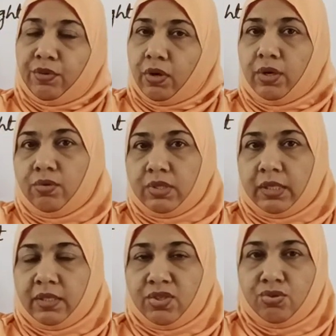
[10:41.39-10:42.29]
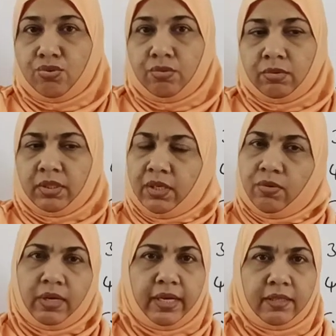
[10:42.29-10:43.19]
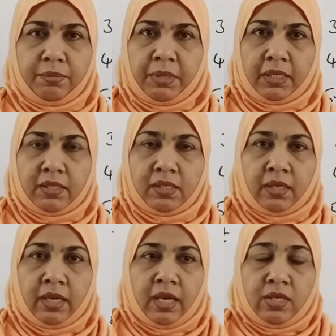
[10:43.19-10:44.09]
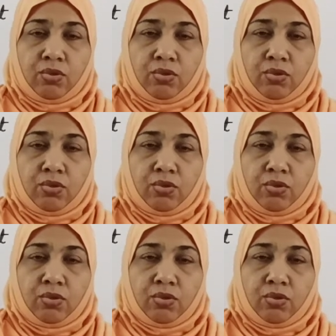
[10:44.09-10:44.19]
you are using these two, then you will get the marks.